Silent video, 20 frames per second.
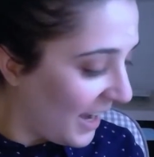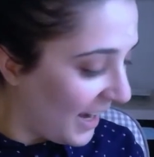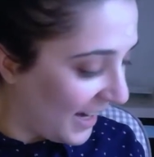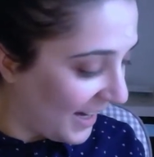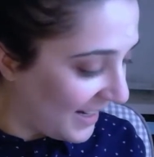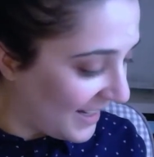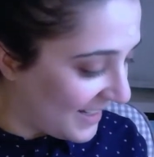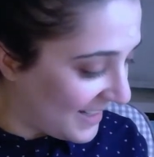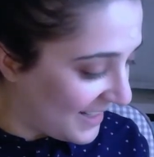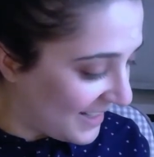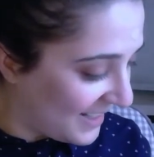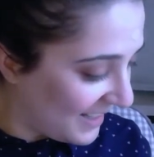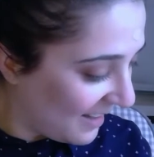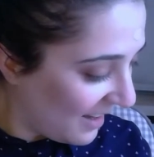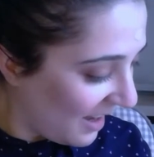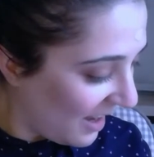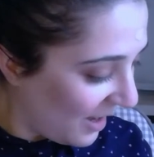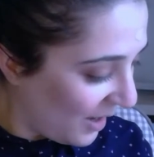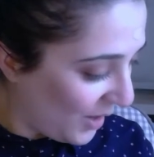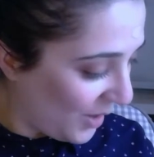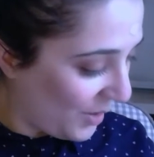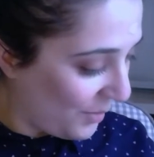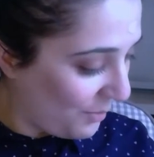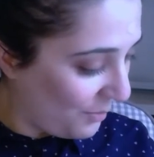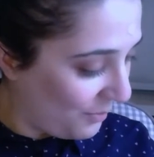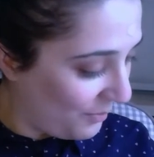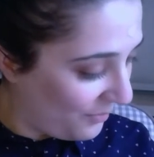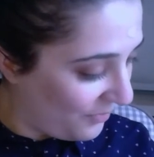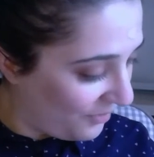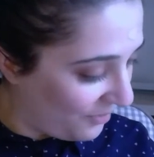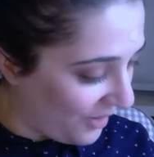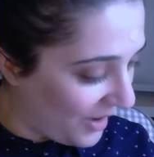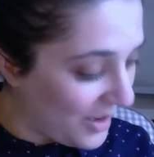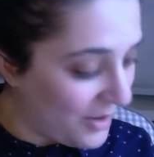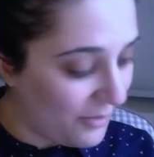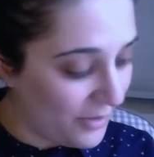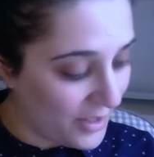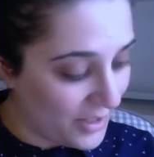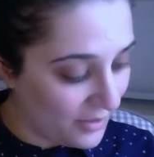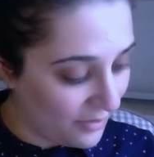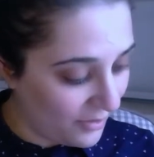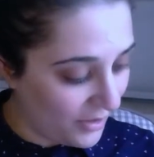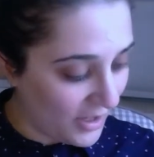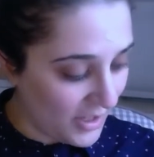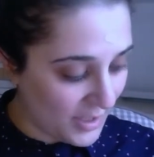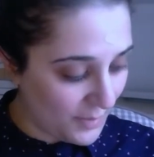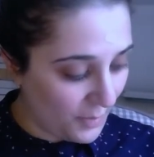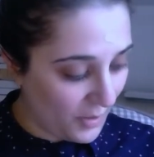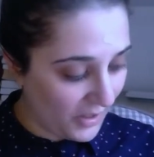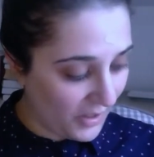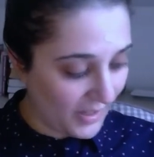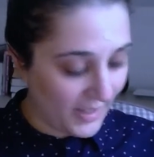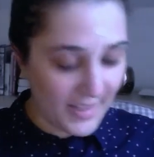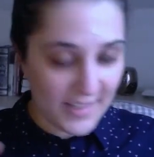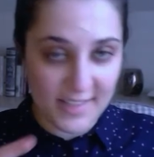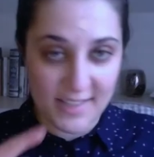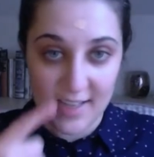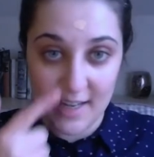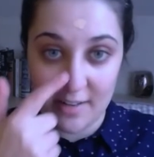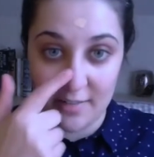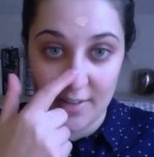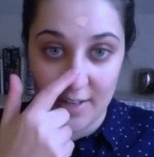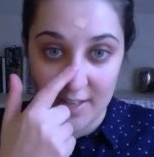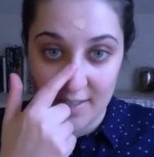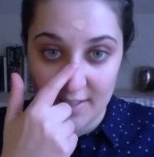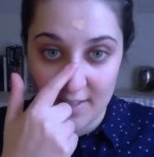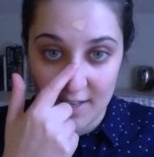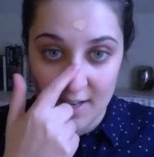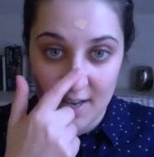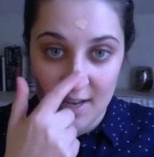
It's favorite first book in a series.